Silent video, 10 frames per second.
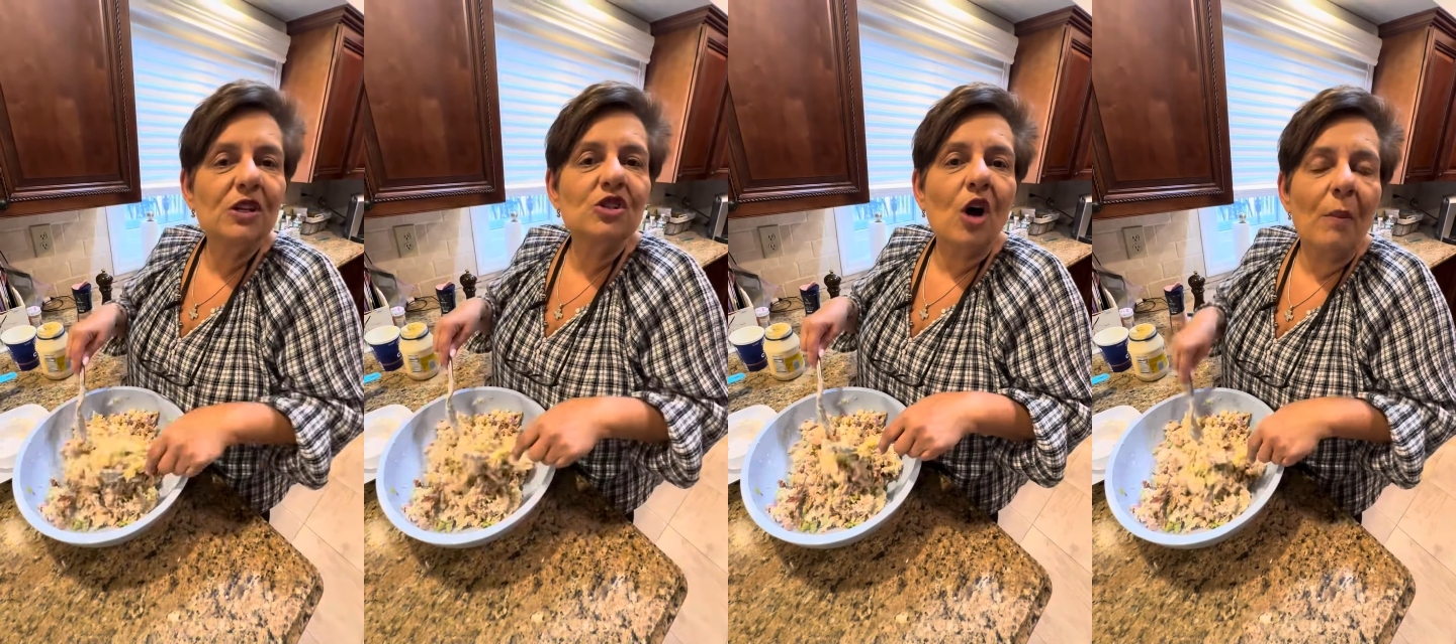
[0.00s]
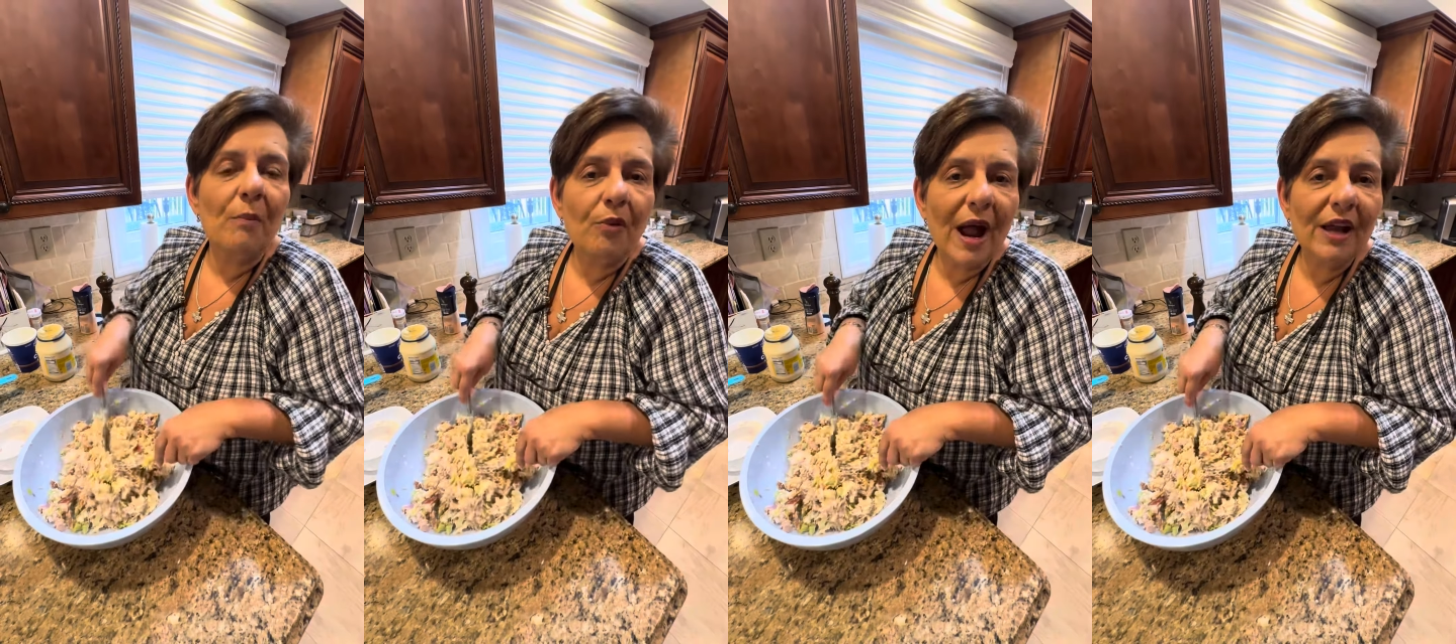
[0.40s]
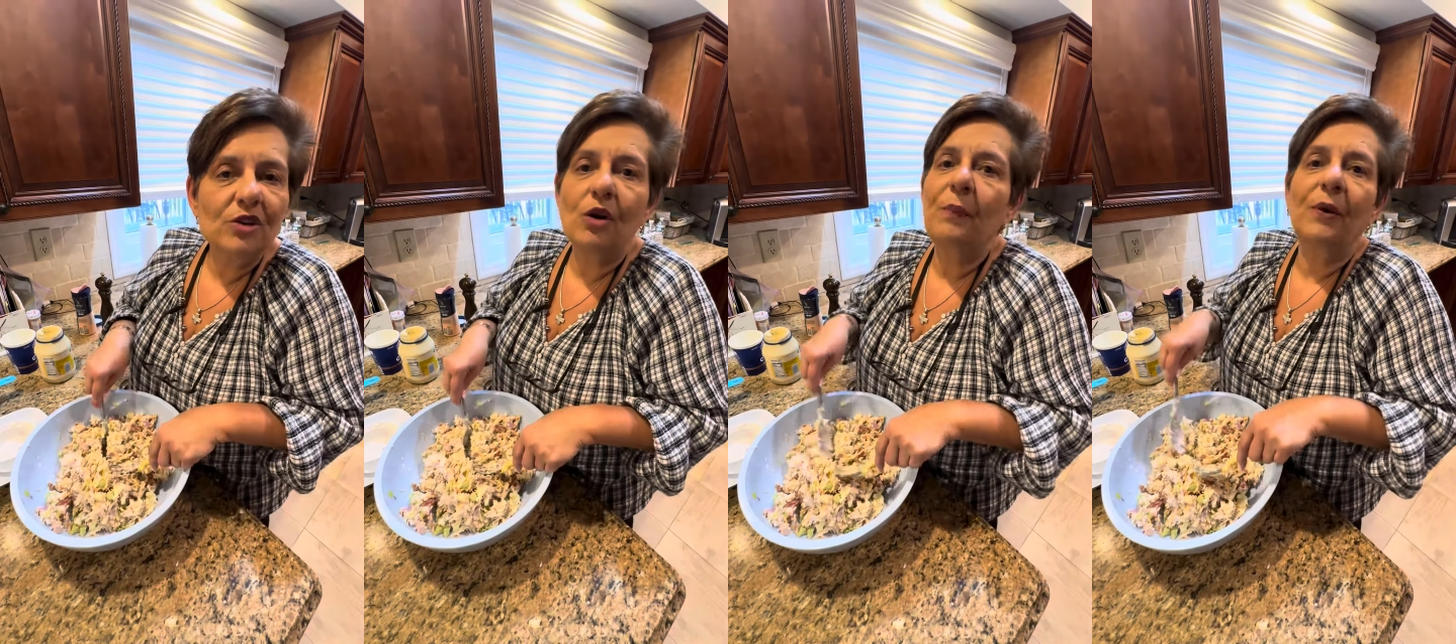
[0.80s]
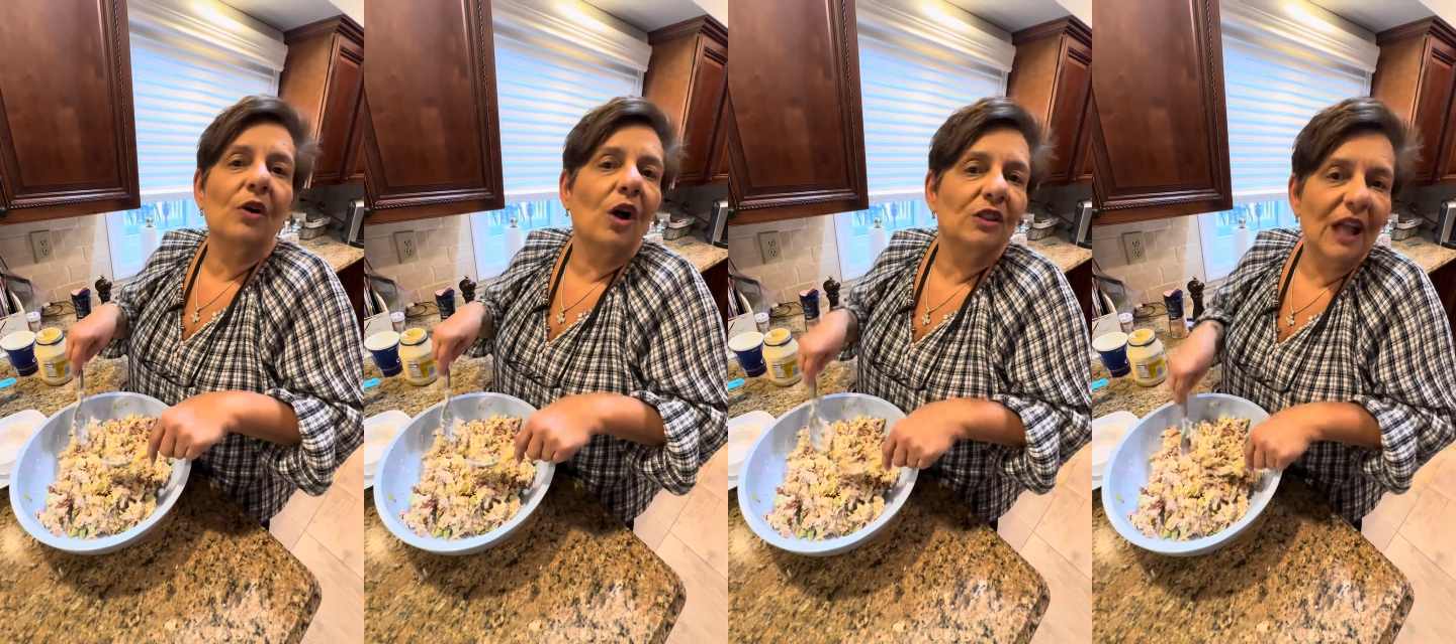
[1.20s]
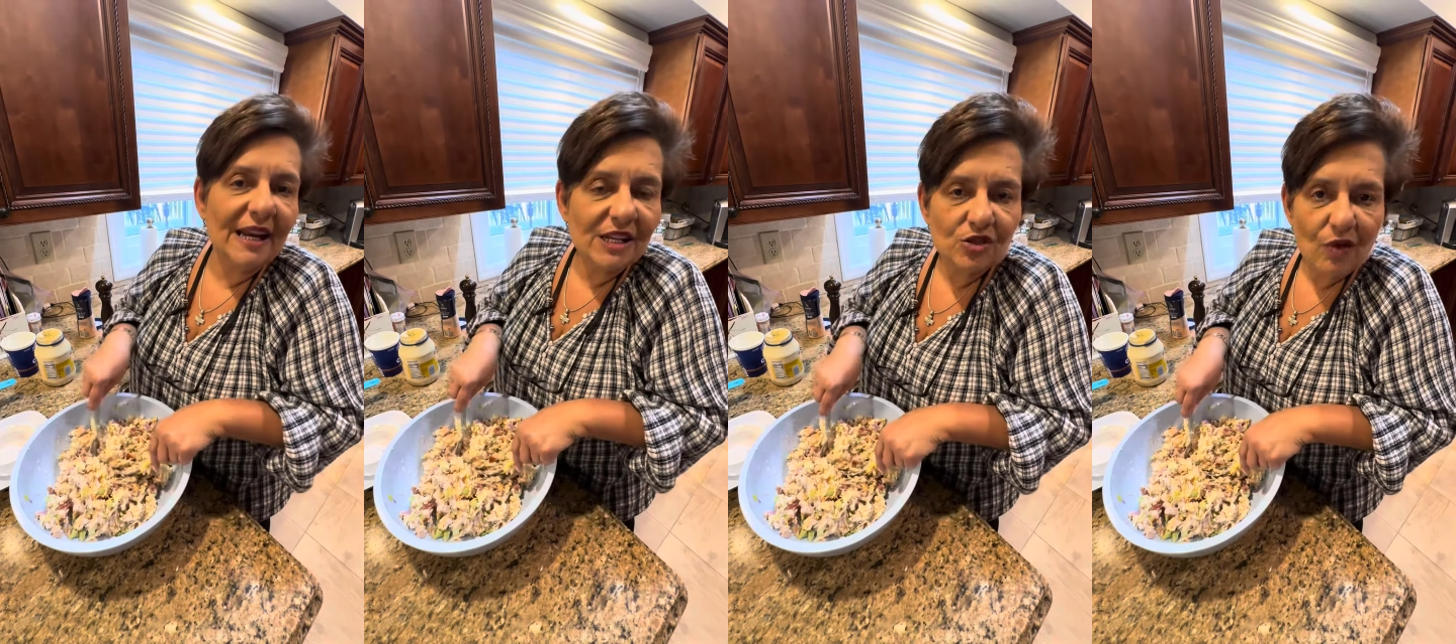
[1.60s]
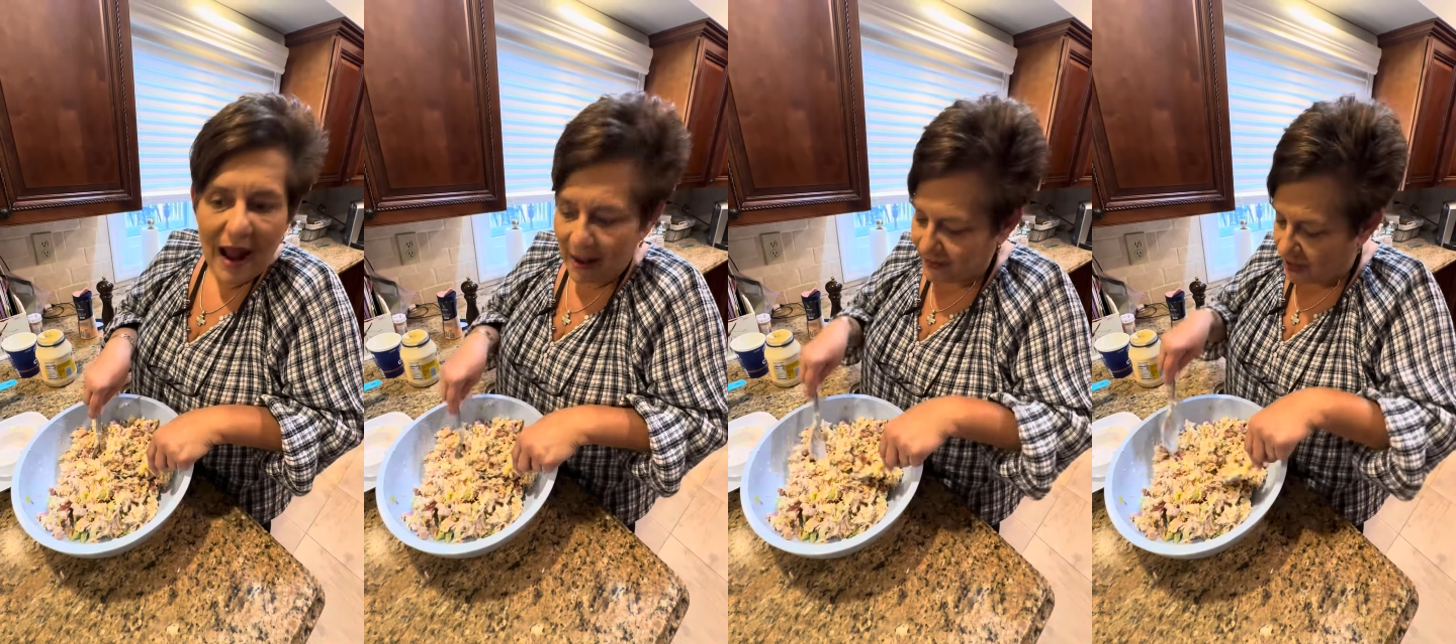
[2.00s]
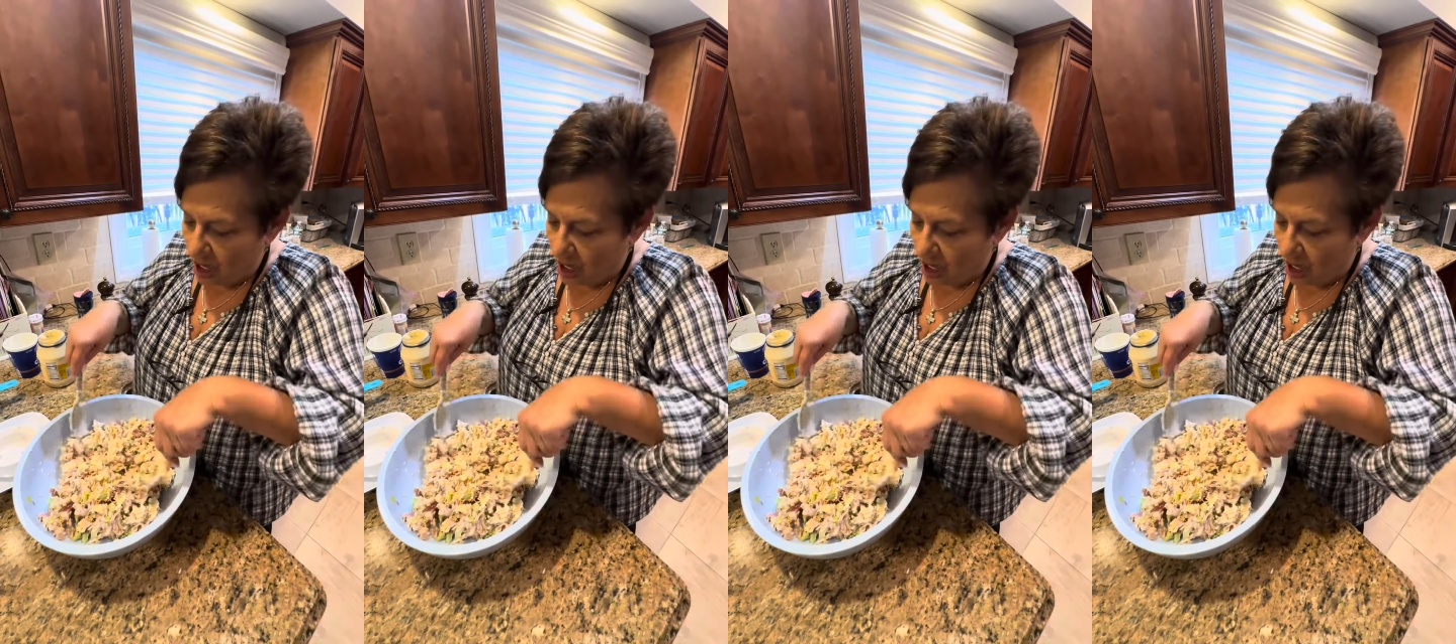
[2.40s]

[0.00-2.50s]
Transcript: on bread you could put it on lettuce wraps